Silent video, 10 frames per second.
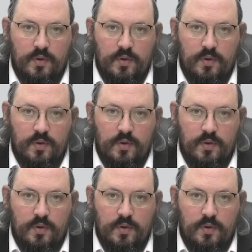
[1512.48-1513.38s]

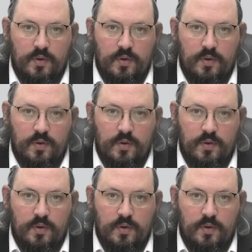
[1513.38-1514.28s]

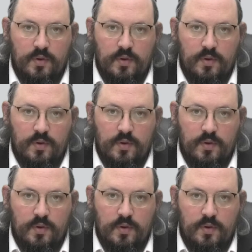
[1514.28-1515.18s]

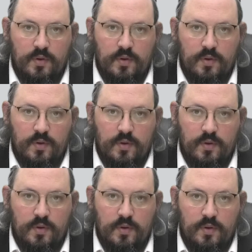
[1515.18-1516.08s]

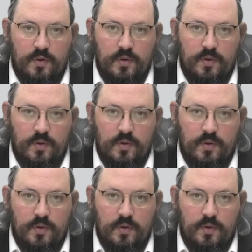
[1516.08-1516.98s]

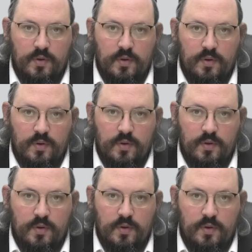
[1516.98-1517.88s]

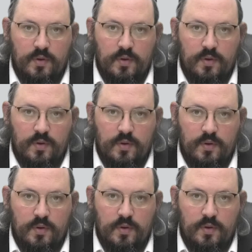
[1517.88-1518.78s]
[no speech]